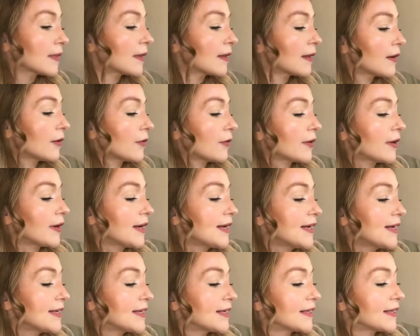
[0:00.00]
all
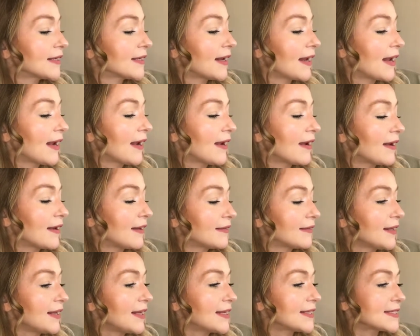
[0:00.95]
right. And
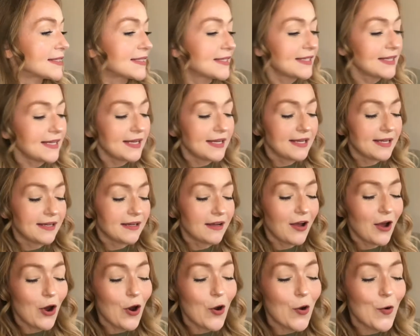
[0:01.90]
let's see.
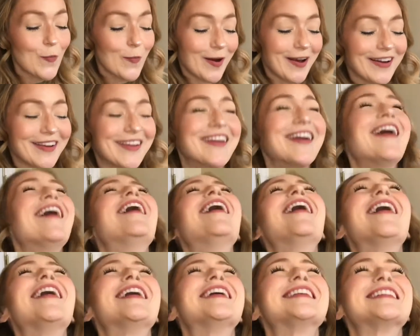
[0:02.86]
Oh my
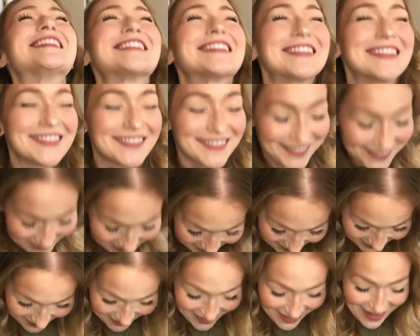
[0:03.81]
gosh.
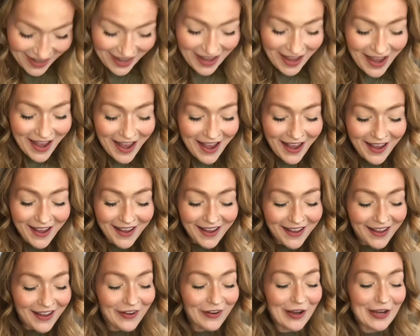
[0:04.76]

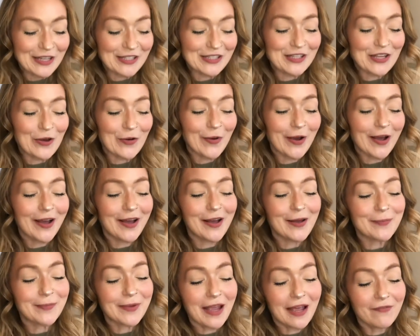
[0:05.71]
Uh, okay, so
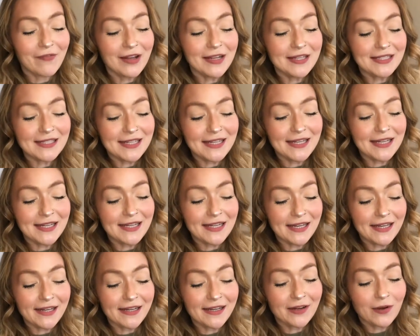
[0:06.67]
um, Kat Von D
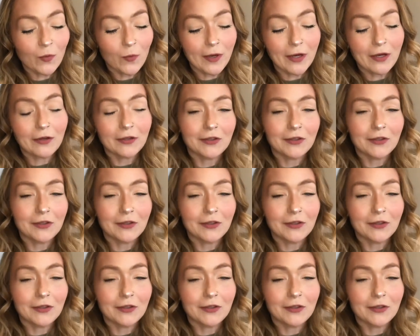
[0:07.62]
Ink Well